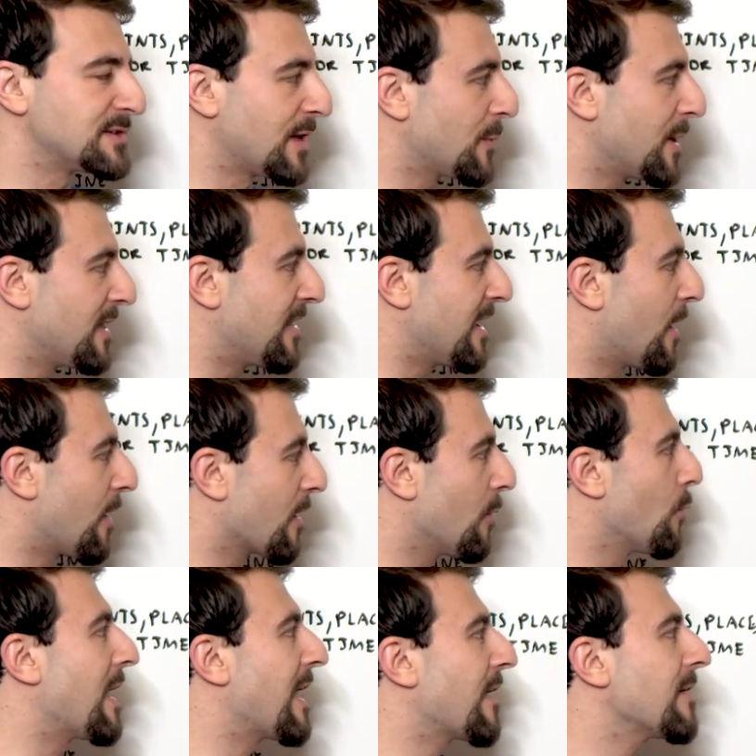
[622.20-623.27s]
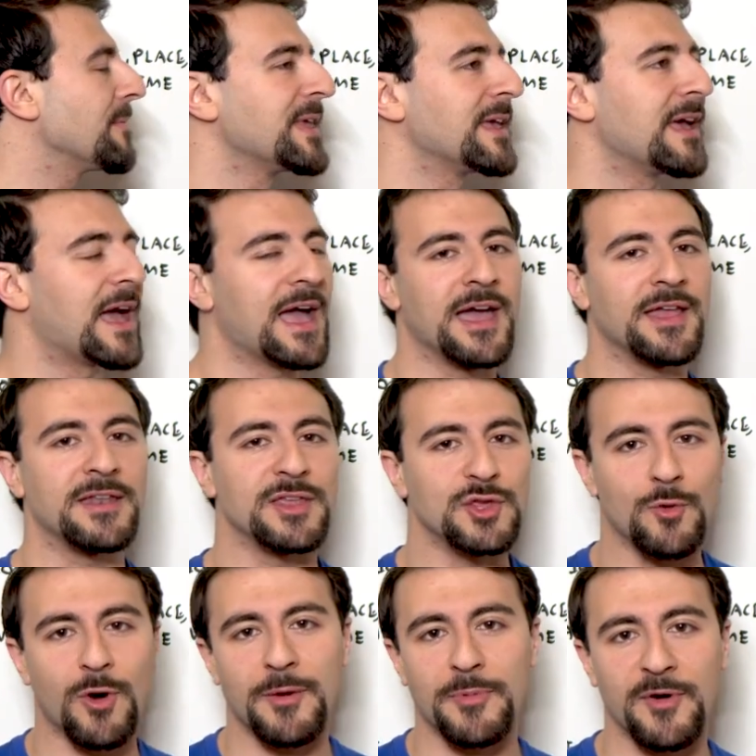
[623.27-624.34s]
so that way they are aware and
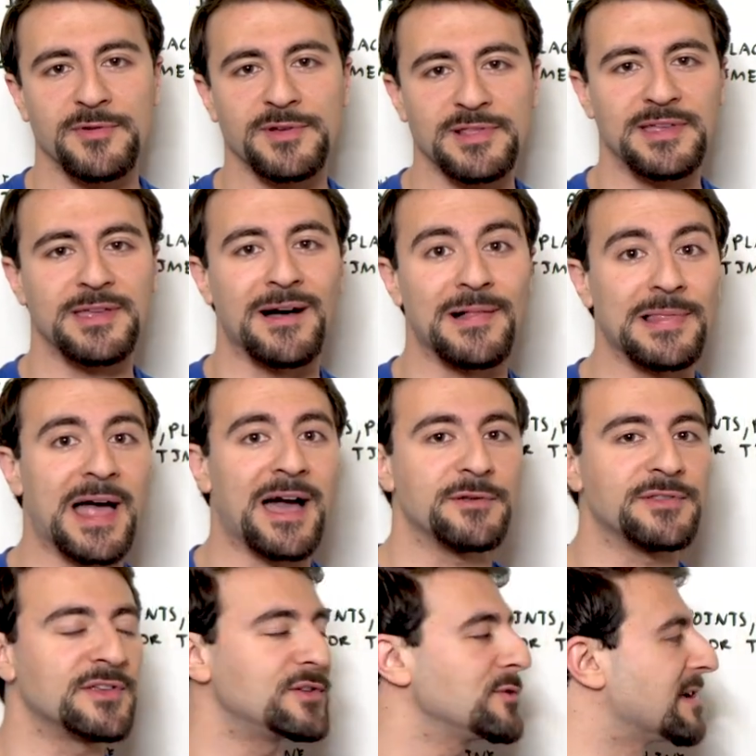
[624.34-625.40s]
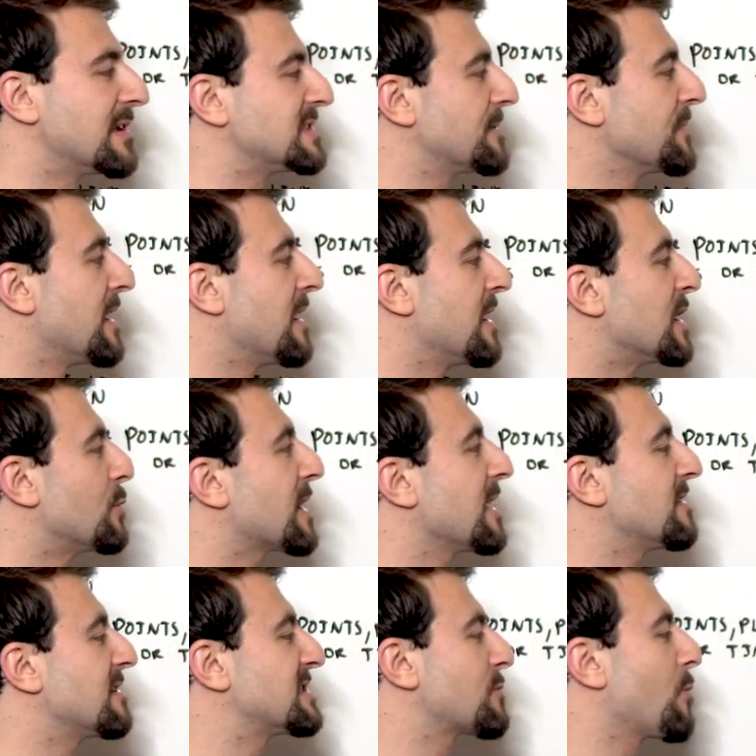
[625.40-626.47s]
you are perfectly allowed to do this. You'll
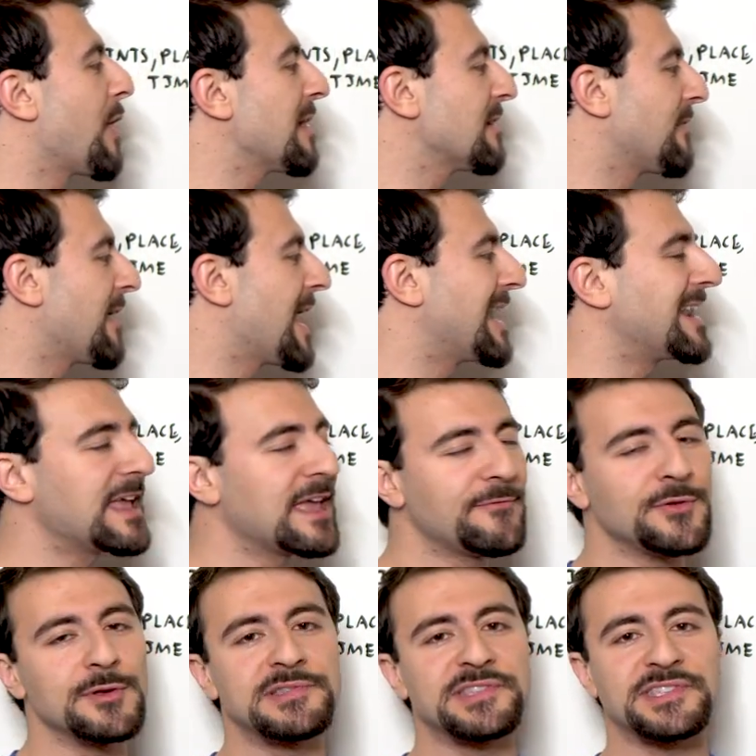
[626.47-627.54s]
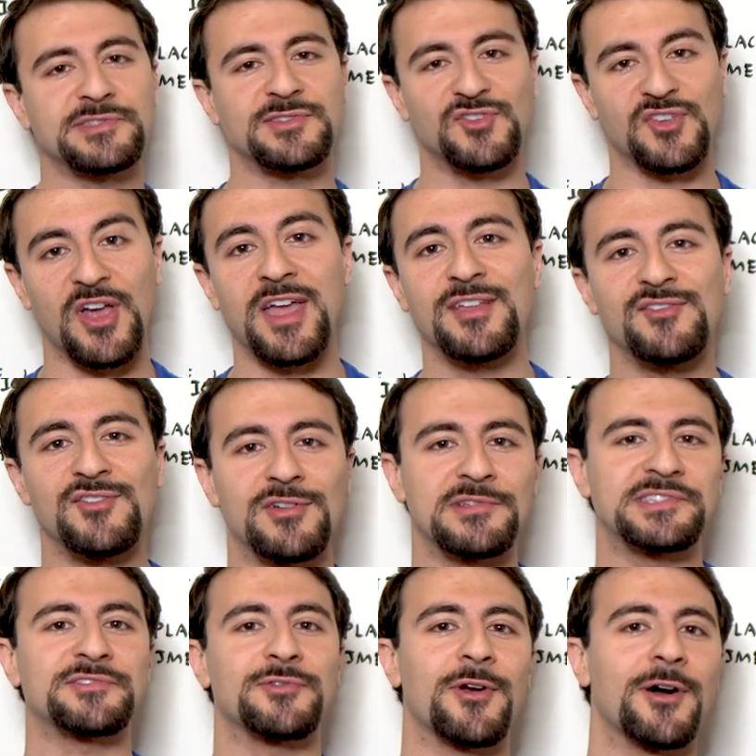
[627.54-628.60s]
get disqualified if you change your
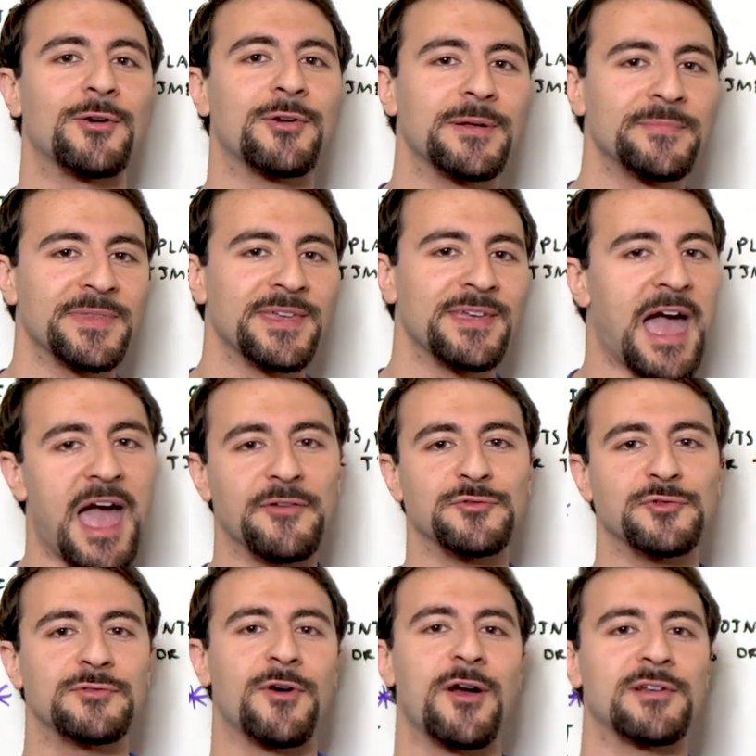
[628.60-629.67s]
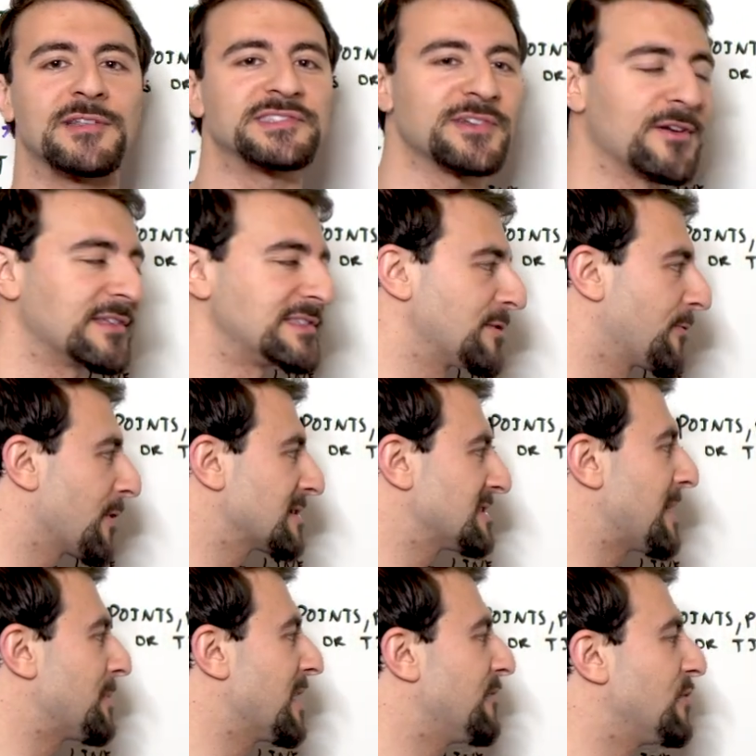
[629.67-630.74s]
stroke after you've already started. So for
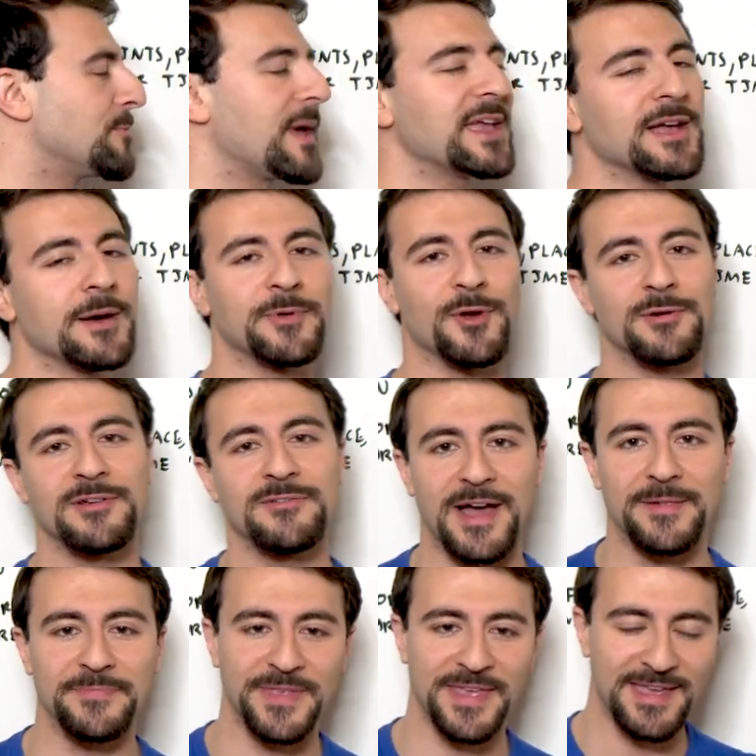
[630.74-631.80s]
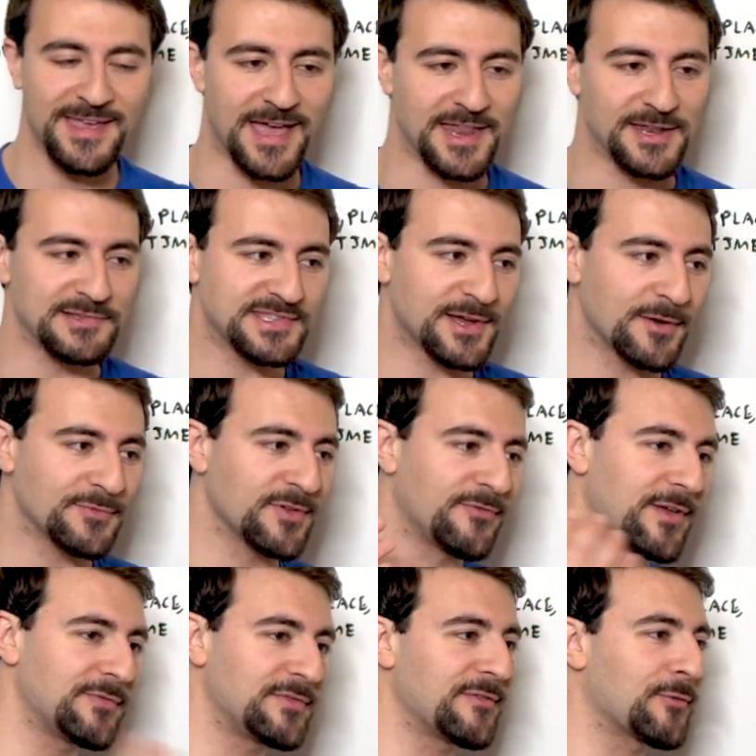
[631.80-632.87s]
example, if you make up your own event and you start the
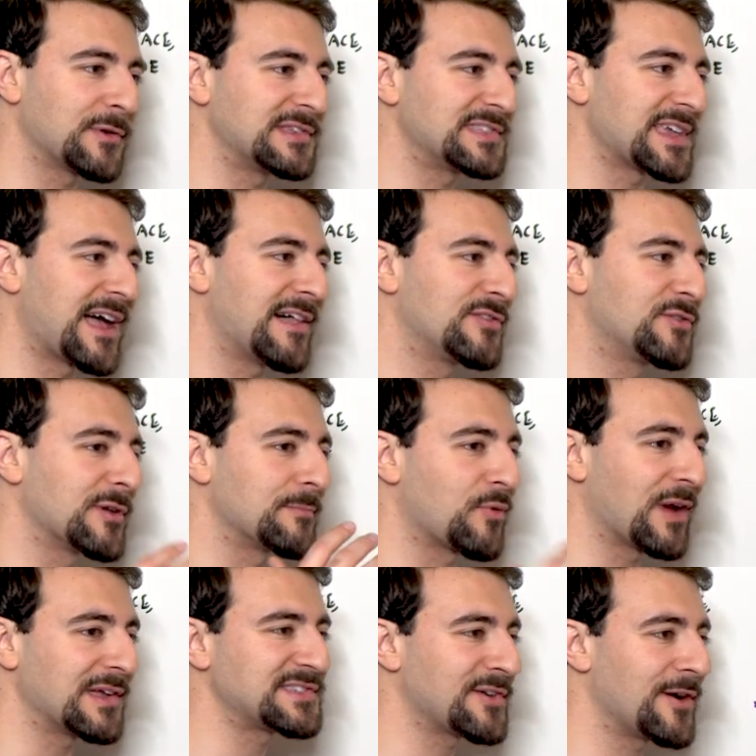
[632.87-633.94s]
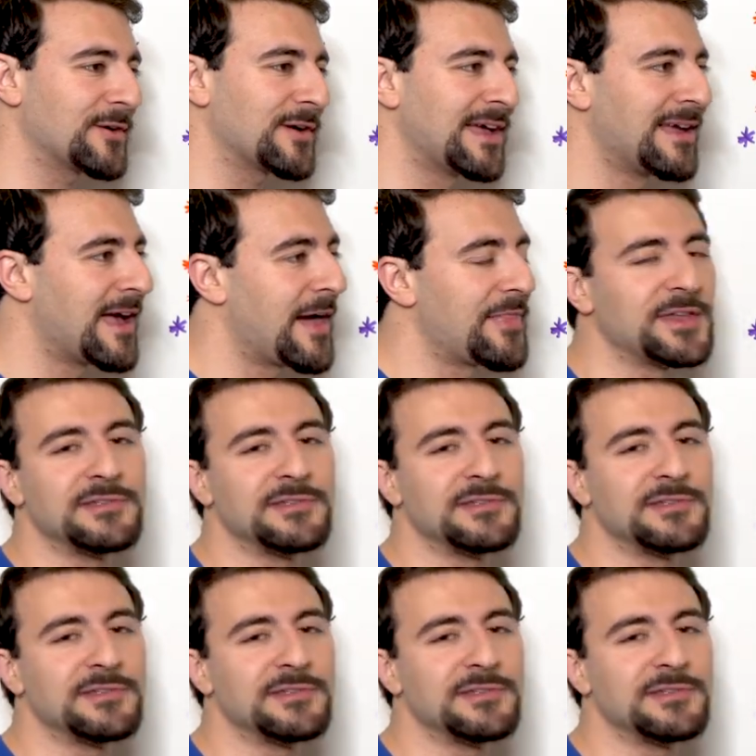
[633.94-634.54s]
50 freestyle doing breaststroke and